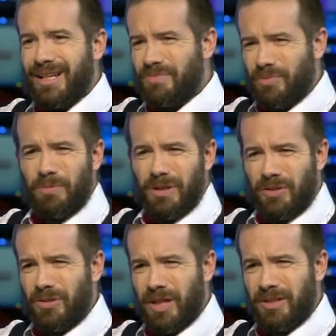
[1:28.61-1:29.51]
it's probably a
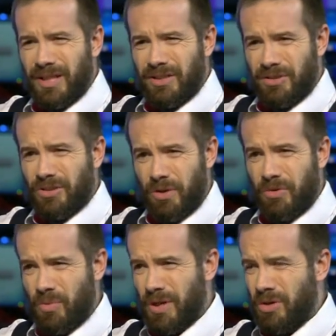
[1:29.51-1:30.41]
good idea to show that
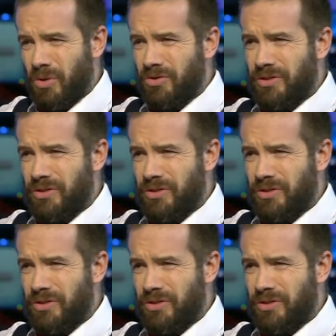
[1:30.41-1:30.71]
we're not